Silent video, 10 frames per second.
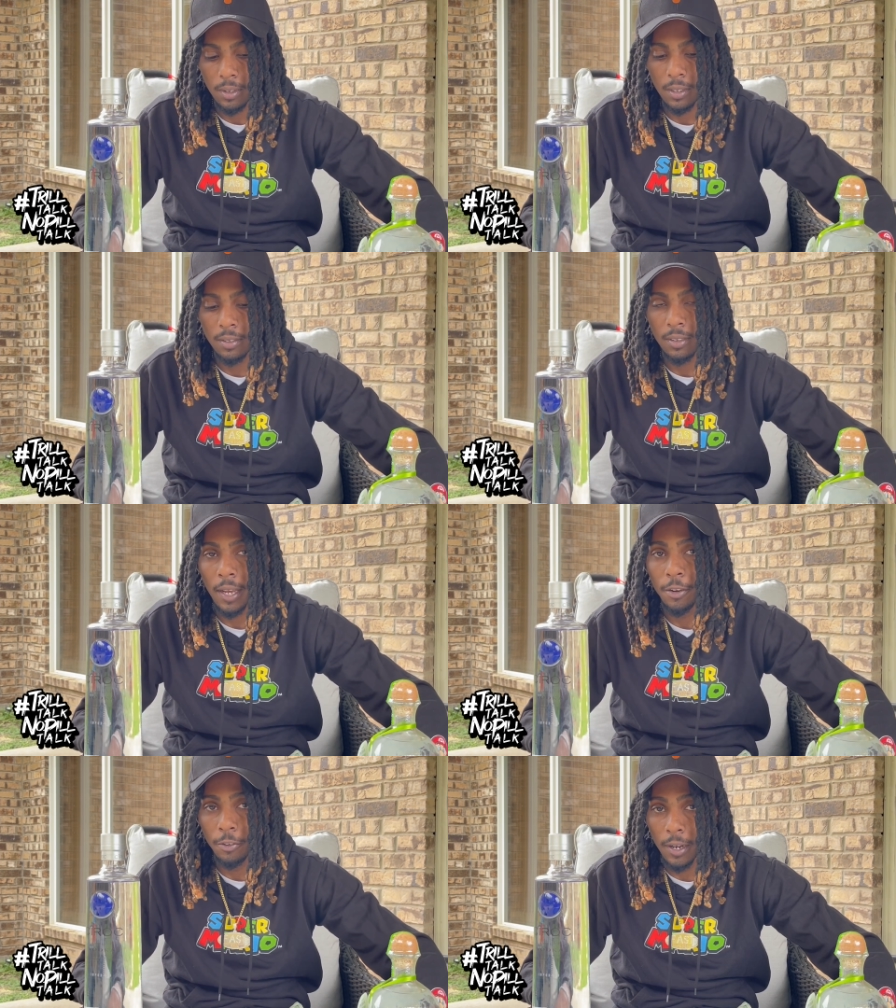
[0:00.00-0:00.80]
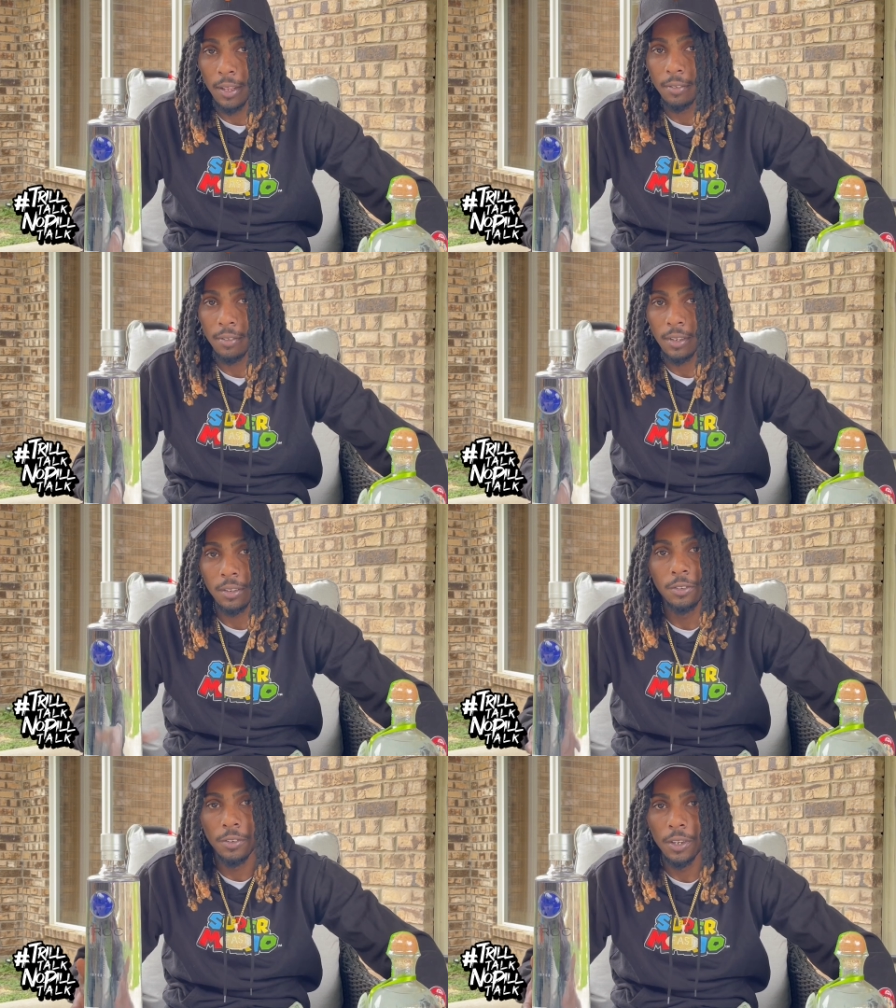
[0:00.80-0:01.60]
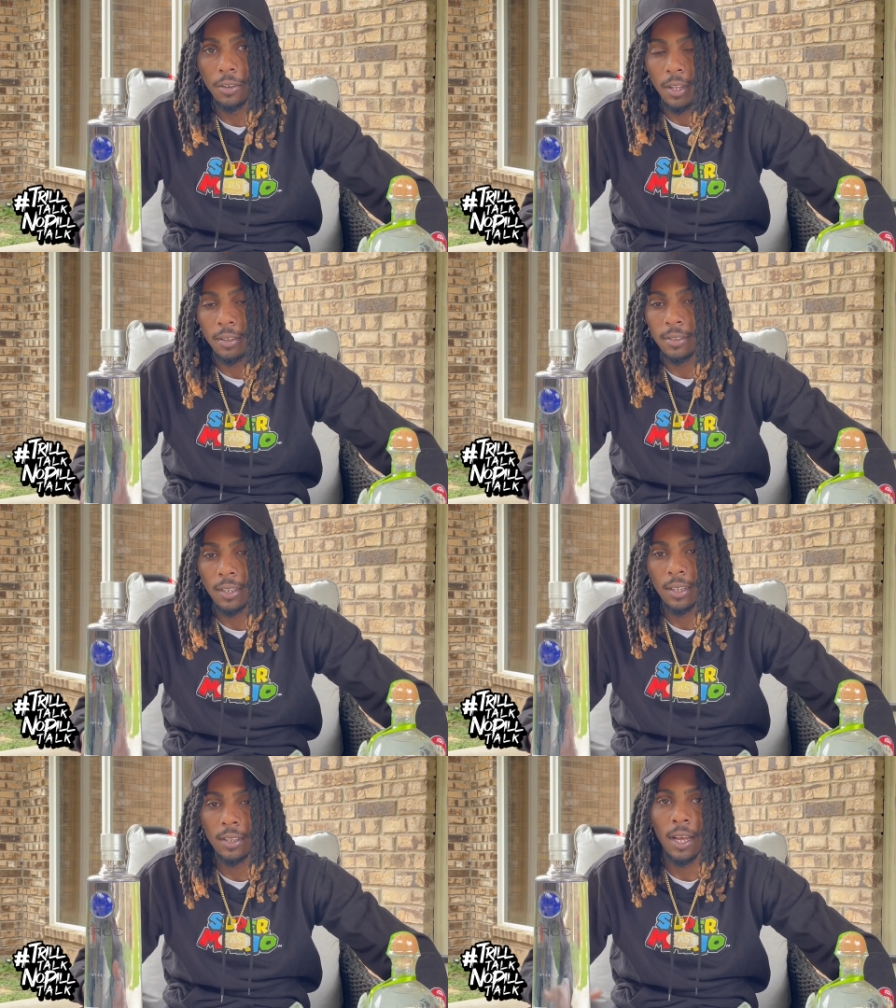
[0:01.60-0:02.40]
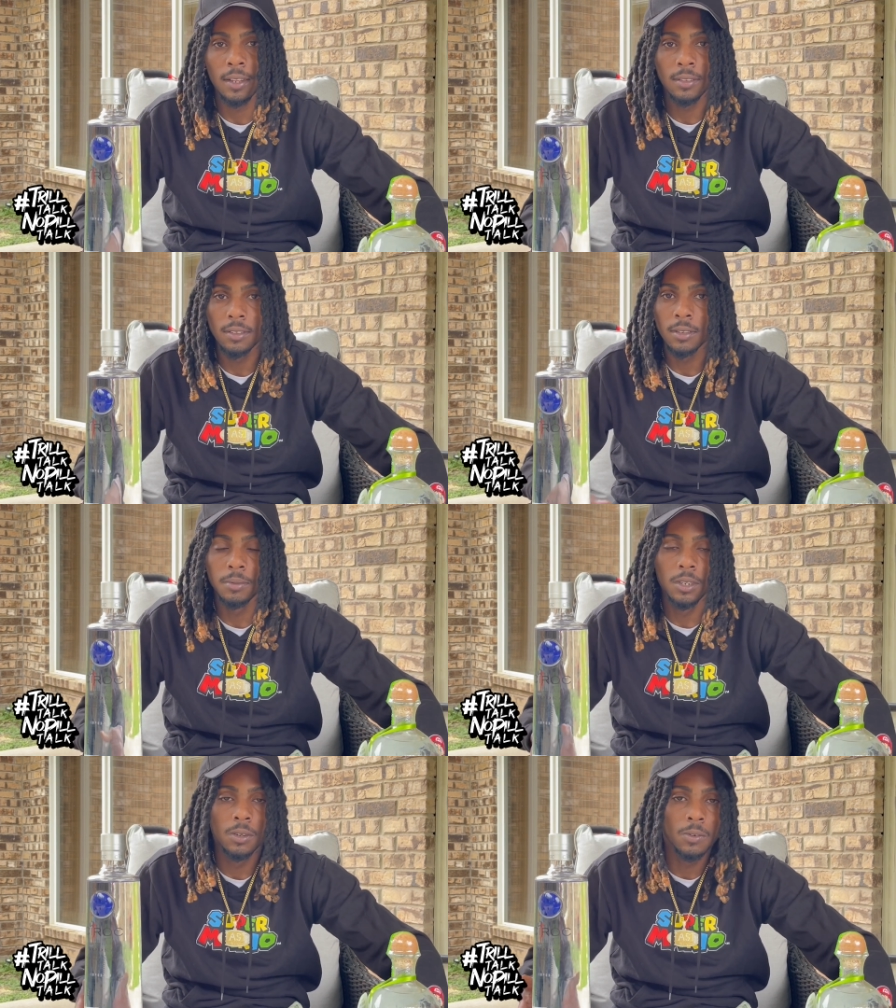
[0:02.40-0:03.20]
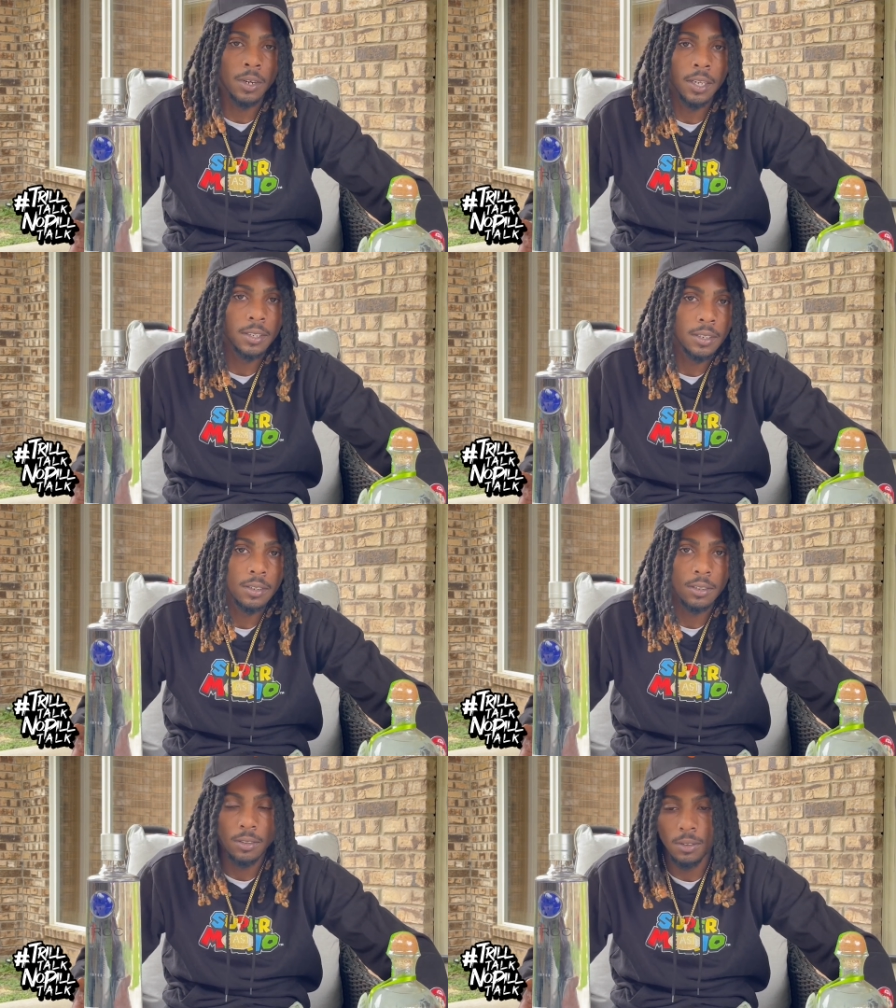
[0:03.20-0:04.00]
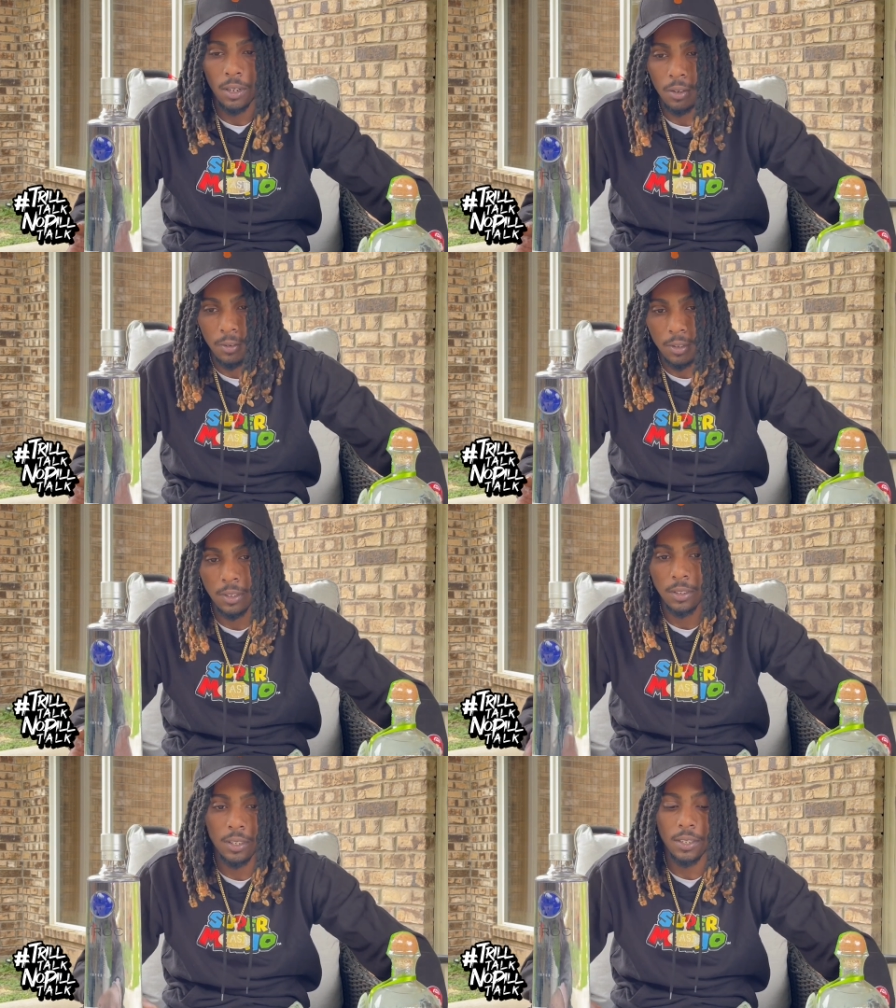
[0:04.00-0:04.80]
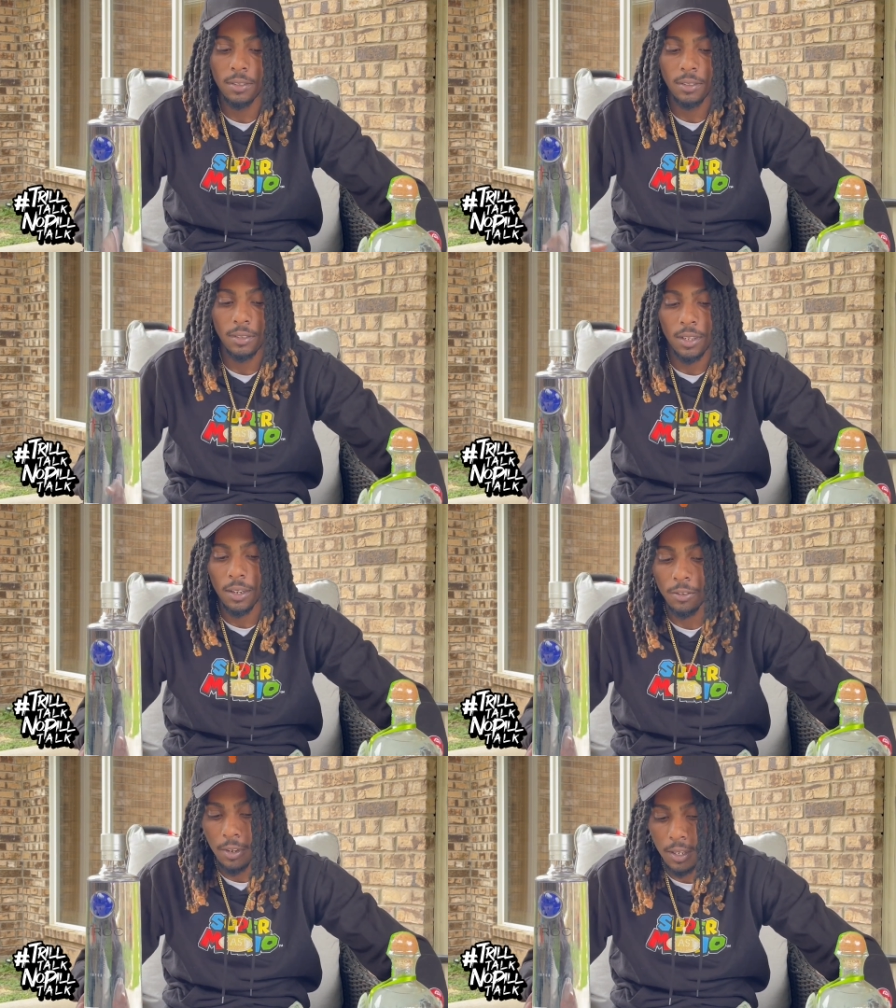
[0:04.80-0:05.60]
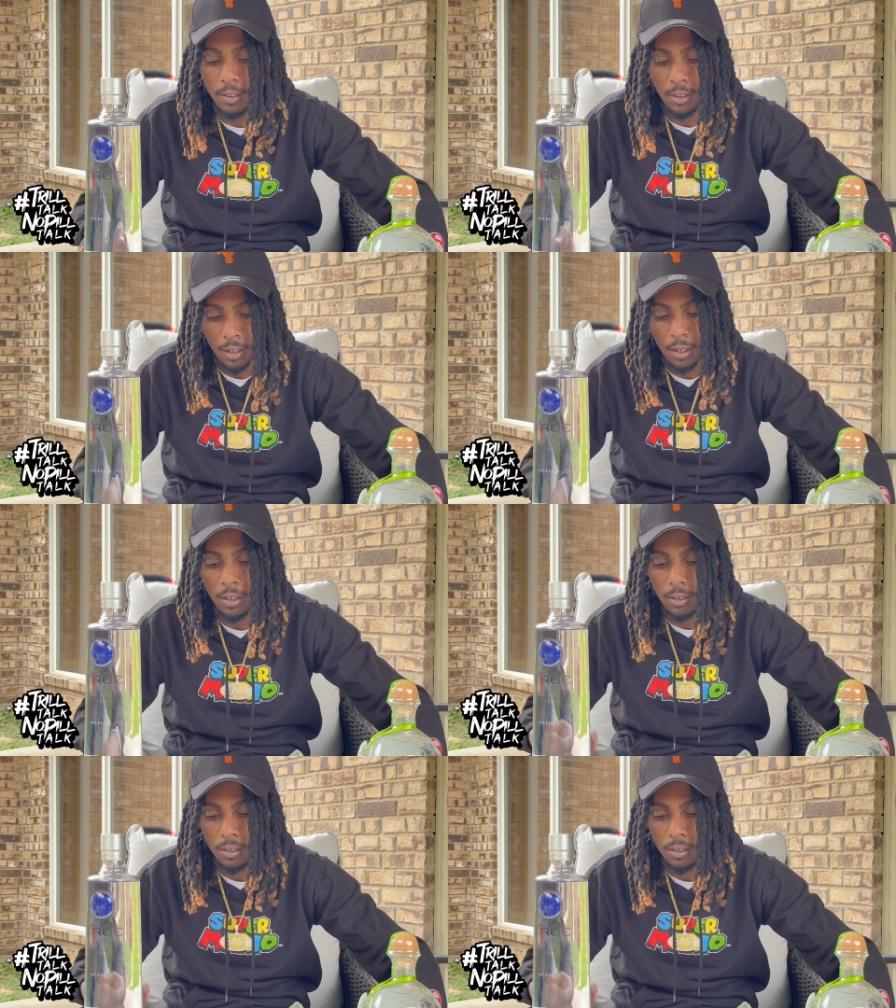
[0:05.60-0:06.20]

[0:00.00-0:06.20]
to stay relevant. You feel yeah. what I'm saying? Not to just be a one hit, you yeah. know, wonder. That's you gotta keep relevant. the ball rolling.